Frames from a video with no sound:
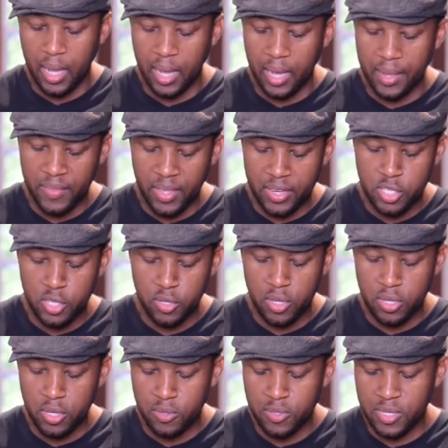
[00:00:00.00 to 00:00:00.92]
that you
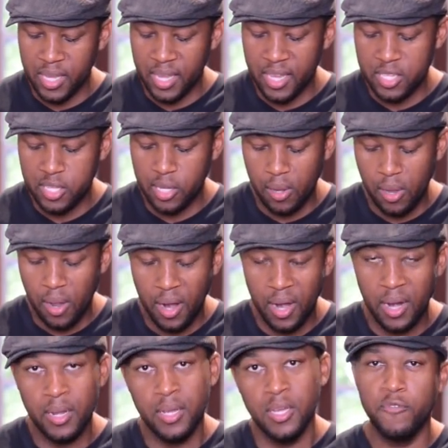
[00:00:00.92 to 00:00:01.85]
can use an
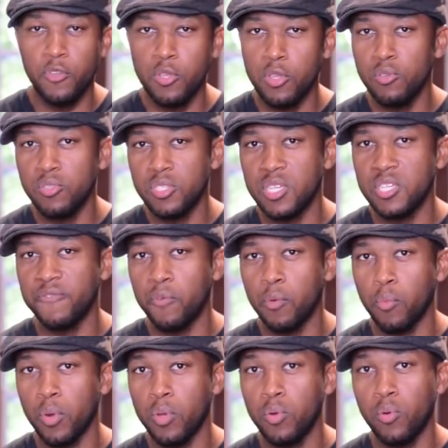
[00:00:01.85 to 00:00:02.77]
XLR. If you're using this
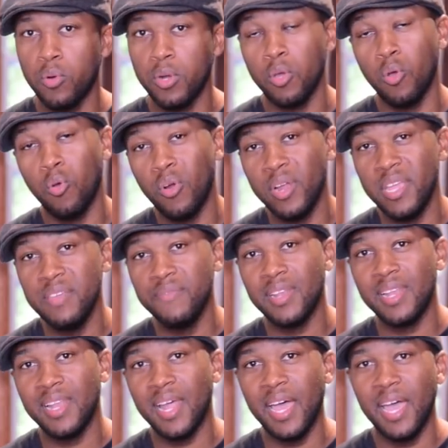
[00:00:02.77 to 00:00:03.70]
for recording or
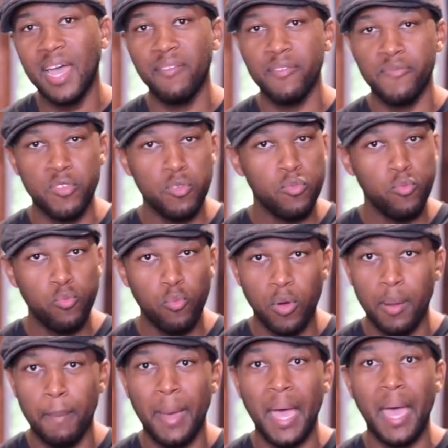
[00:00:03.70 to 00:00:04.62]
even live, if you
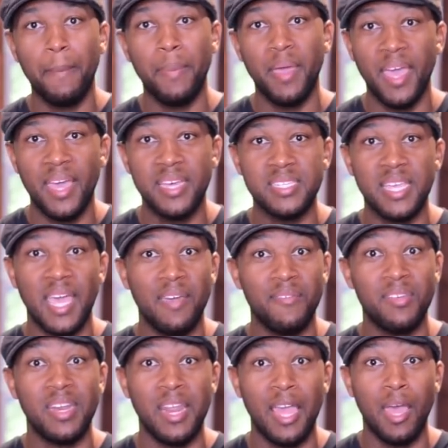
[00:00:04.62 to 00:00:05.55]
want to bypass
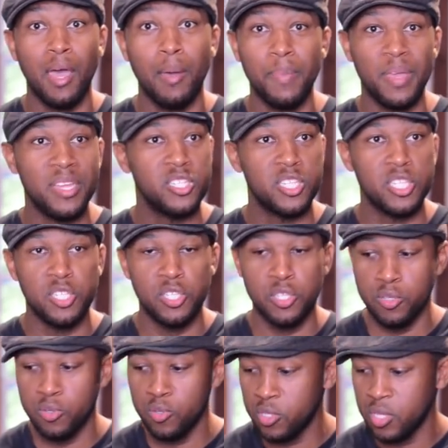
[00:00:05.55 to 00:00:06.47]
having an amp and just
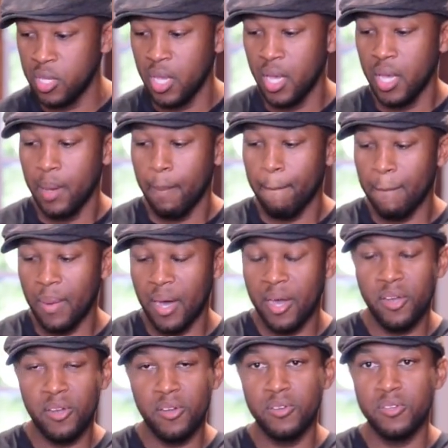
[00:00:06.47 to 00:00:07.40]
use
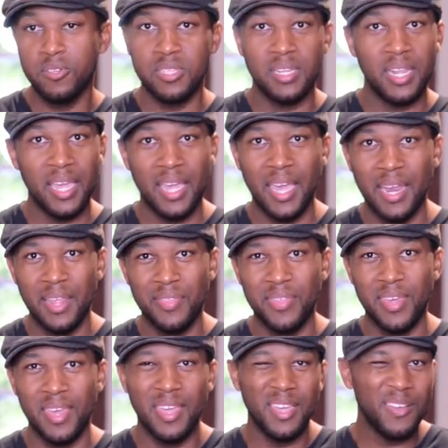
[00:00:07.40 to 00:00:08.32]
monitors and that kind of
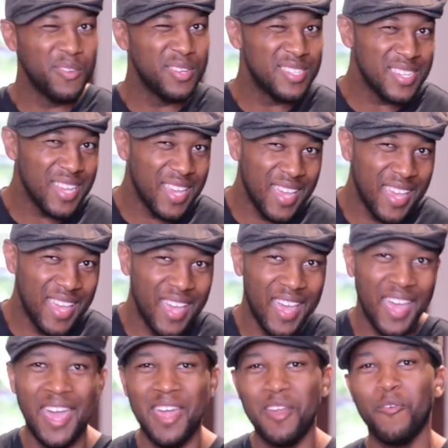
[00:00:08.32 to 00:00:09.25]
thing, which
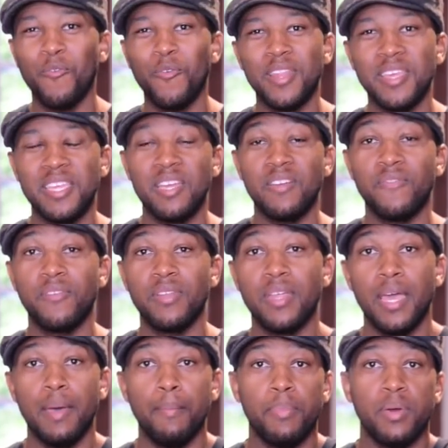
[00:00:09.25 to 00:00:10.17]
I don't really care for
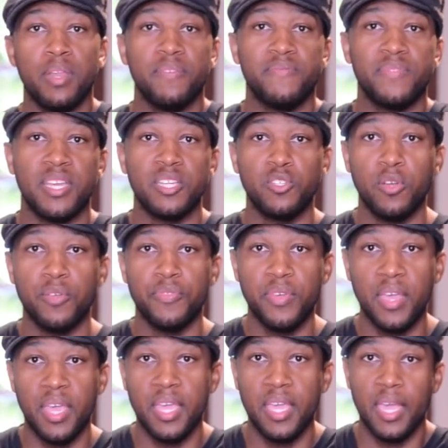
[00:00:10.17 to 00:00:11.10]
that, but if that's your
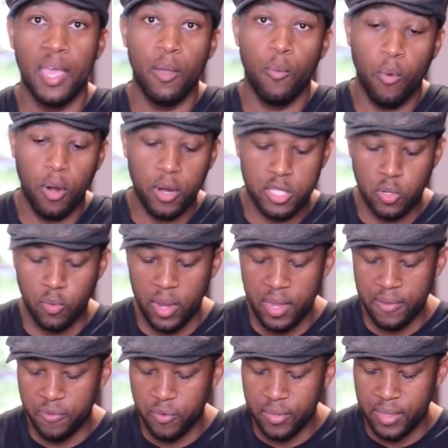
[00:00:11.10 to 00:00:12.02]
thing, it works
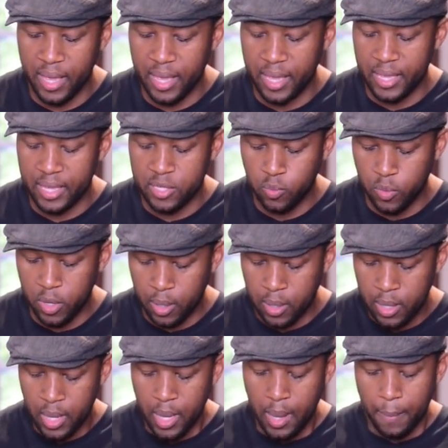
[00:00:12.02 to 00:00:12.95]
great for that as
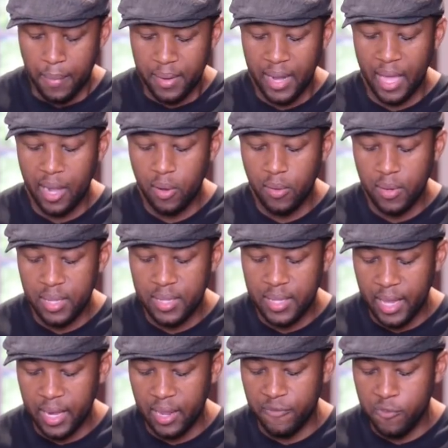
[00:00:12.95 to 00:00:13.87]
well. But not only
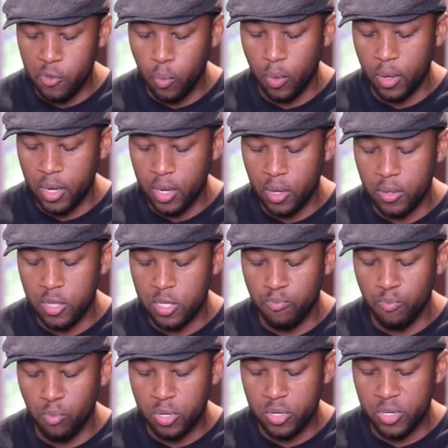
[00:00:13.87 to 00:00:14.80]
that, if you want to go the
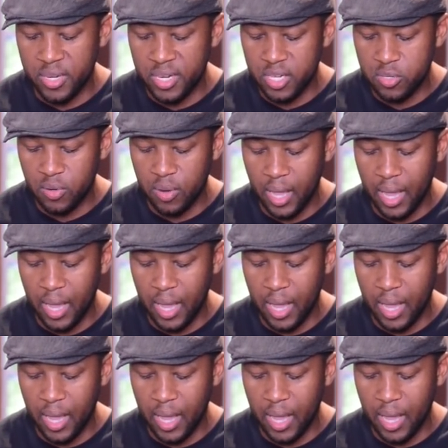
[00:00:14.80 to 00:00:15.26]
more traditional